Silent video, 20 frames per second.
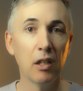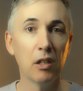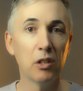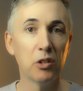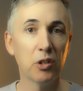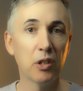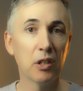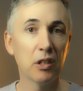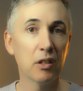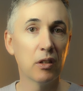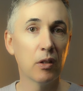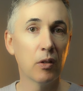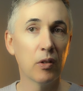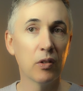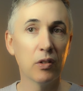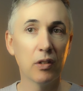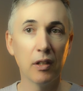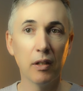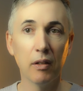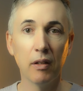She just
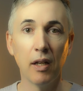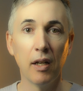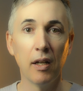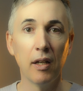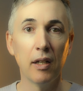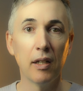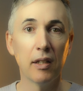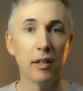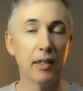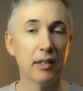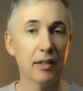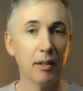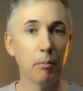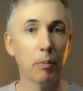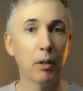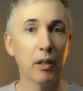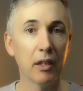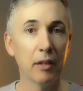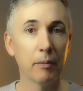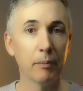knows that there's
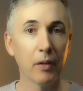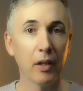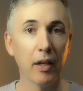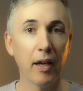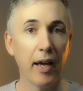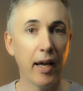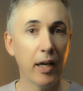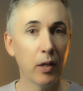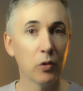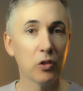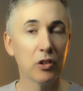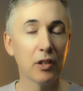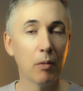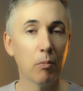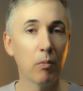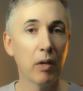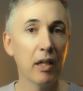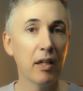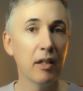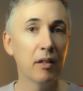somebody held
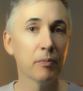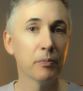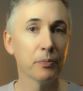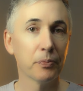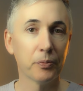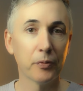somewhere